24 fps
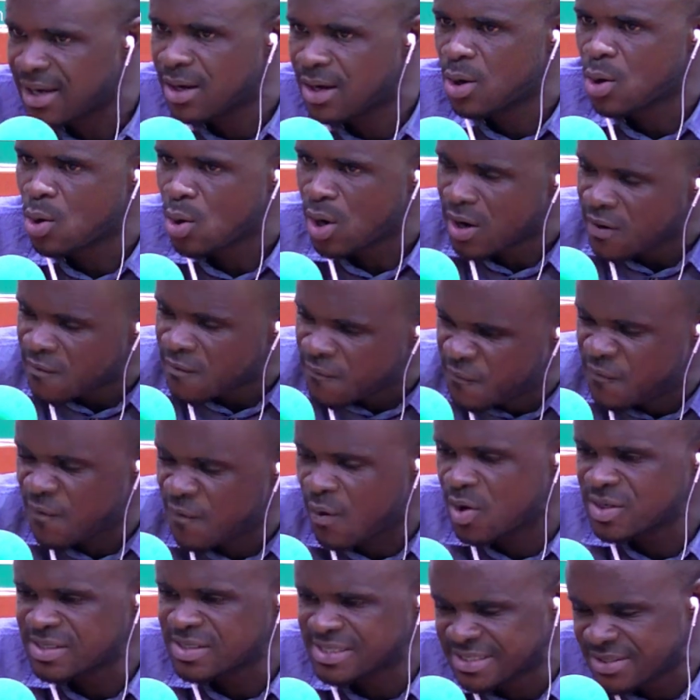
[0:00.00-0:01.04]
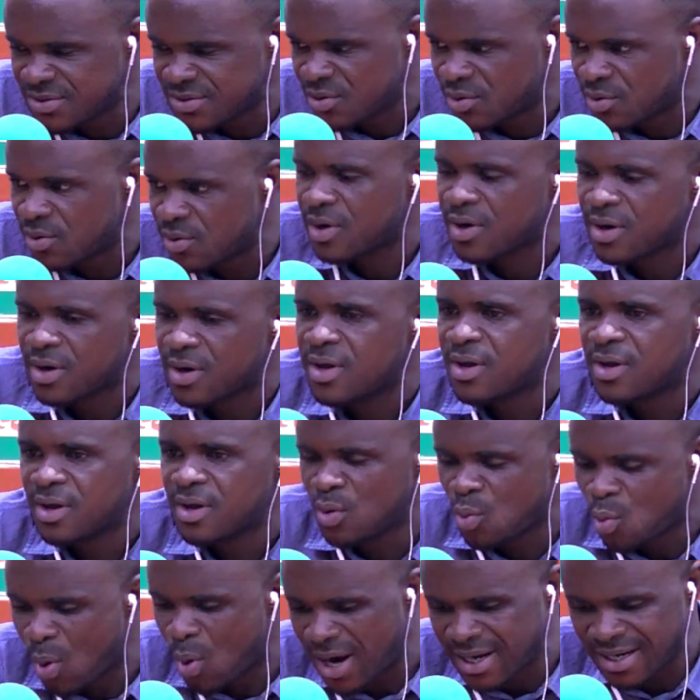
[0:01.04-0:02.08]
19 19 40 40
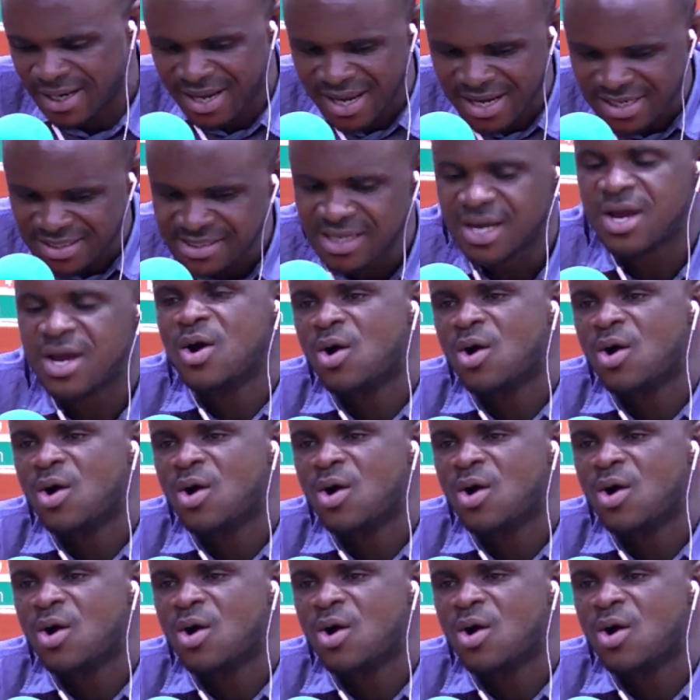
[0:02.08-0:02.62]
18